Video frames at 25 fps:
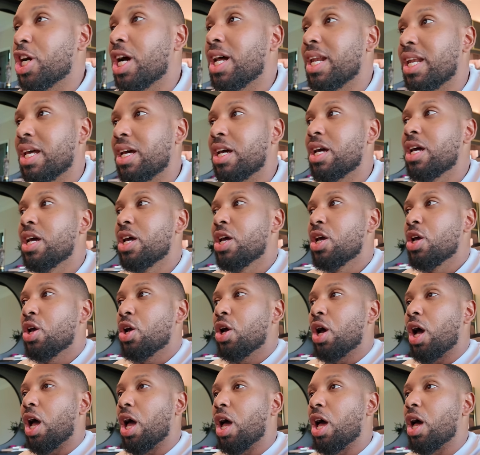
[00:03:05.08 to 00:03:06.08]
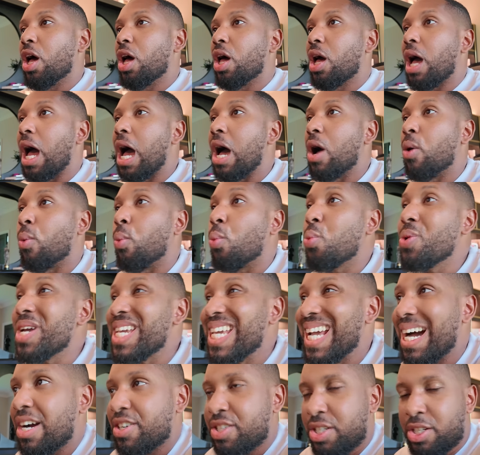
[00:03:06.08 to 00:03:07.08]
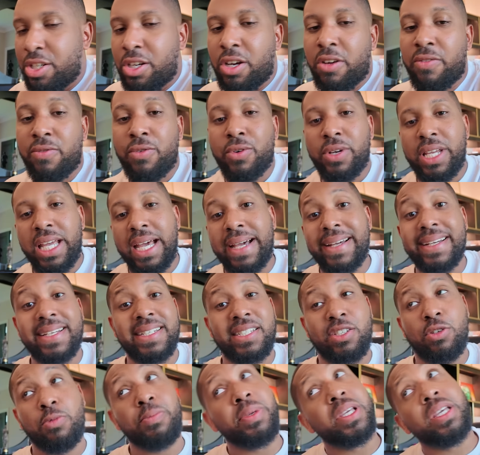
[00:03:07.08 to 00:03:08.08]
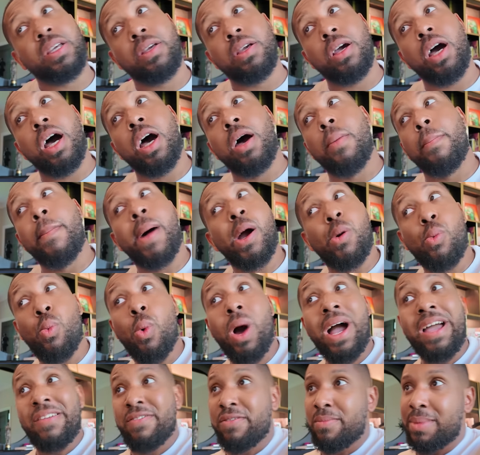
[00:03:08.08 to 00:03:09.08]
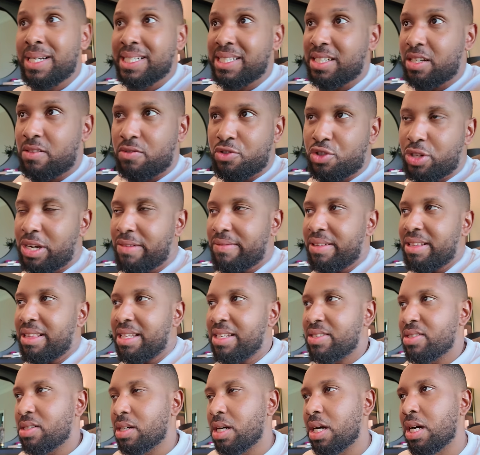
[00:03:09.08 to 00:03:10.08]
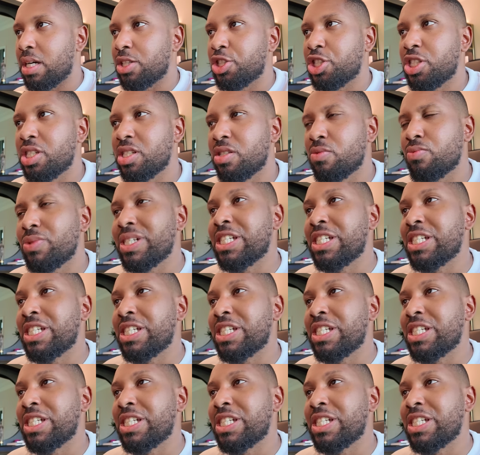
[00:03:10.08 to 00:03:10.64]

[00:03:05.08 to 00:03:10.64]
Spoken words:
color we are going to go for yet, because it'll be my wife, myself driving this car. She doesn't